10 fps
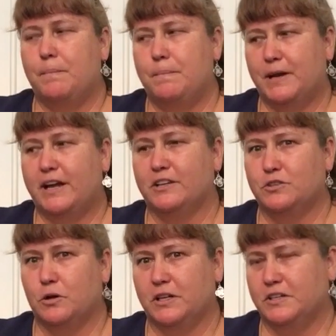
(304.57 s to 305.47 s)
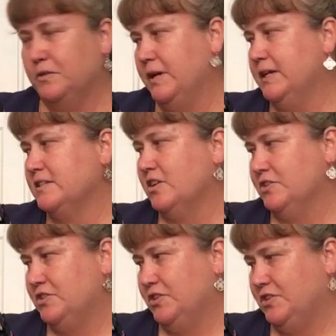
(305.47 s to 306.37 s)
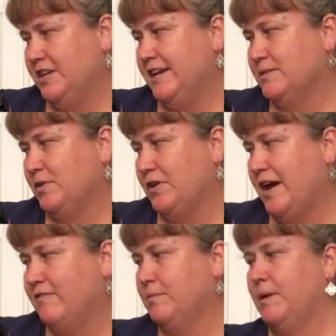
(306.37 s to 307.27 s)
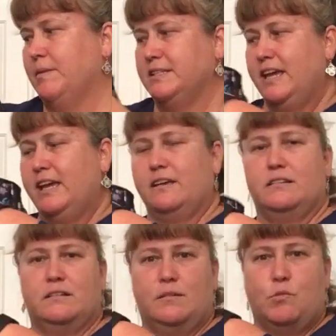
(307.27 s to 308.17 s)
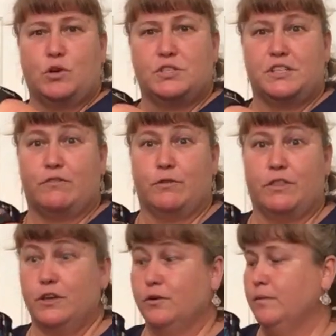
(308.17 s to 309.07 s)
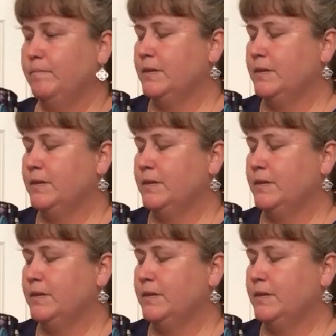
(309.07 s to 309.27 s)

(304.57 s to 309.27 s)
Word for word: but I could totally do it on certain days where you have to maybe take more stuff with you.